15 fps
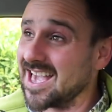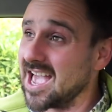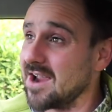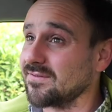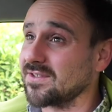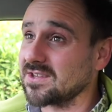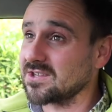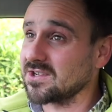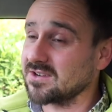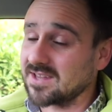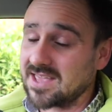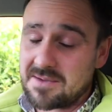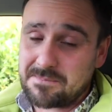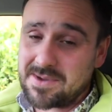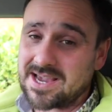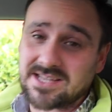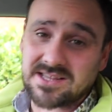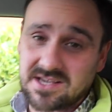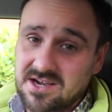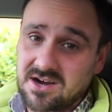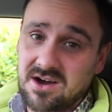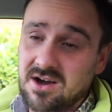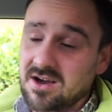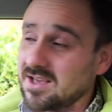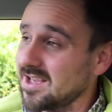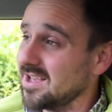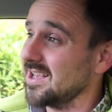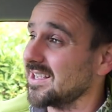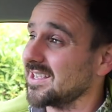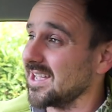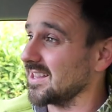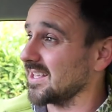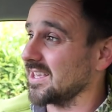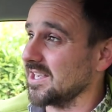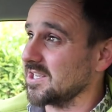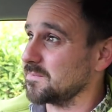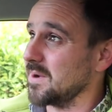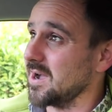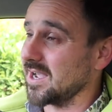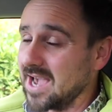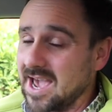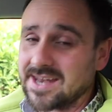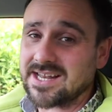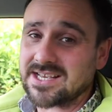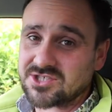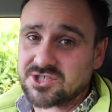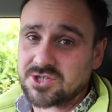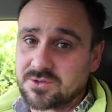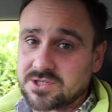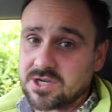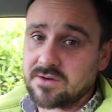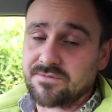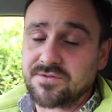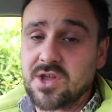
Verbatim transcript: get everything done, get back in the car, get the keys back and let's shoot off.